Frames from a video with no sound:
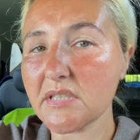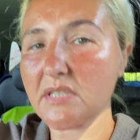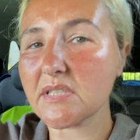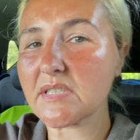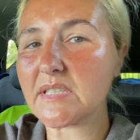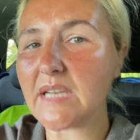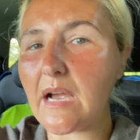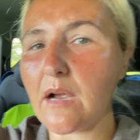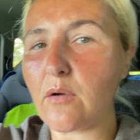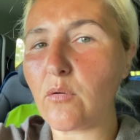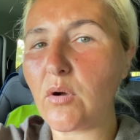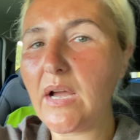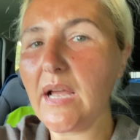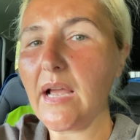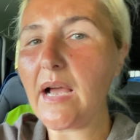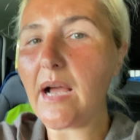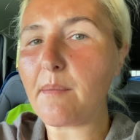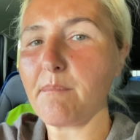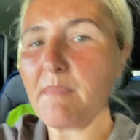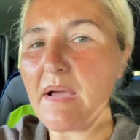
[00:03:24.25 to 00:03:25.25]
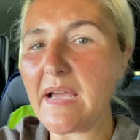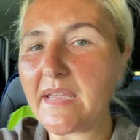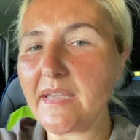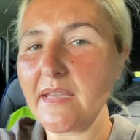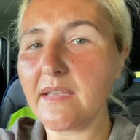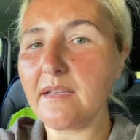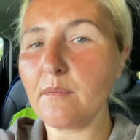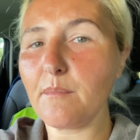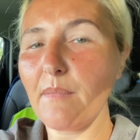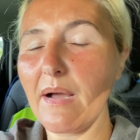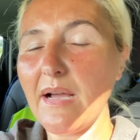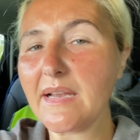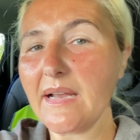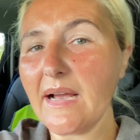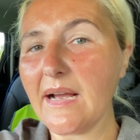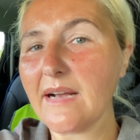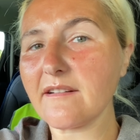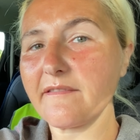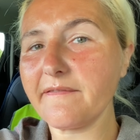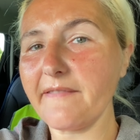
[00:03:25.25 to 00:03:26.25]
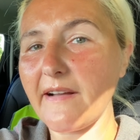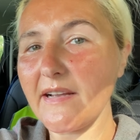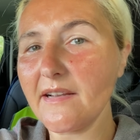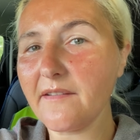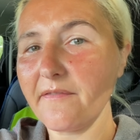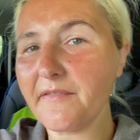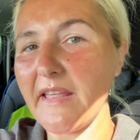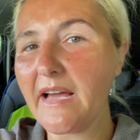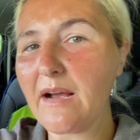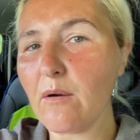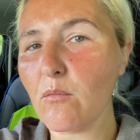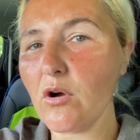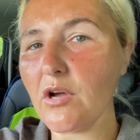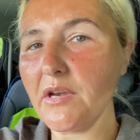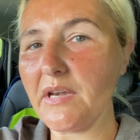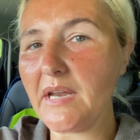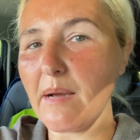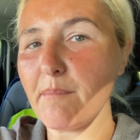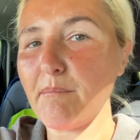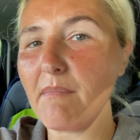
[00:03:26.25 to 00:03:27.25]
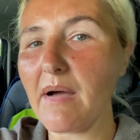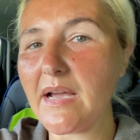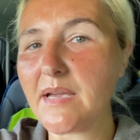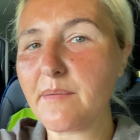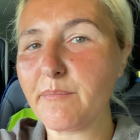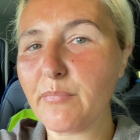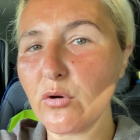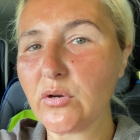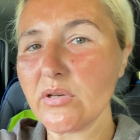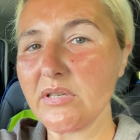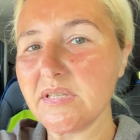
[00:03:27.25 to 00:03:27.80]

so I might hang fire for that one. I might book us